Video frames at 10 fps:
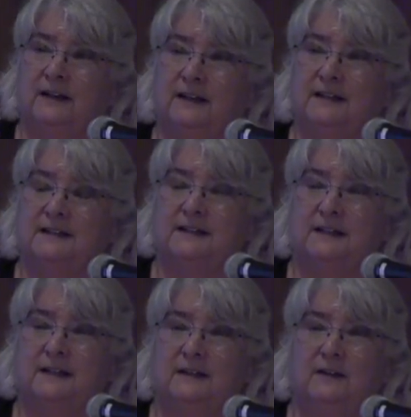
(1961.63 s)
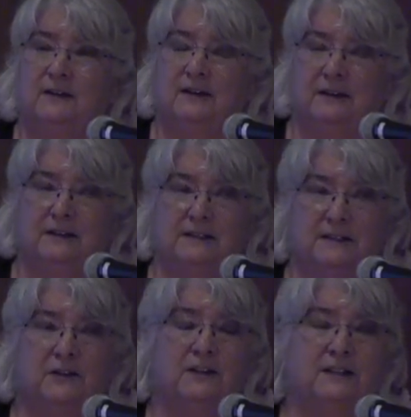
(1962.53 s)
is that this is
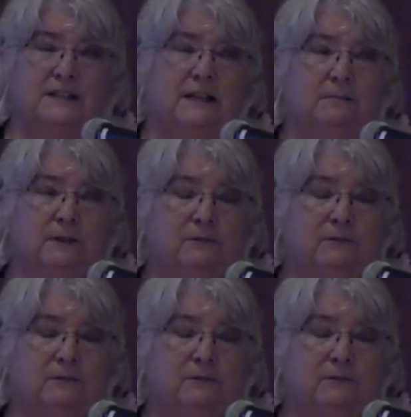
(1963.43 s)
a good example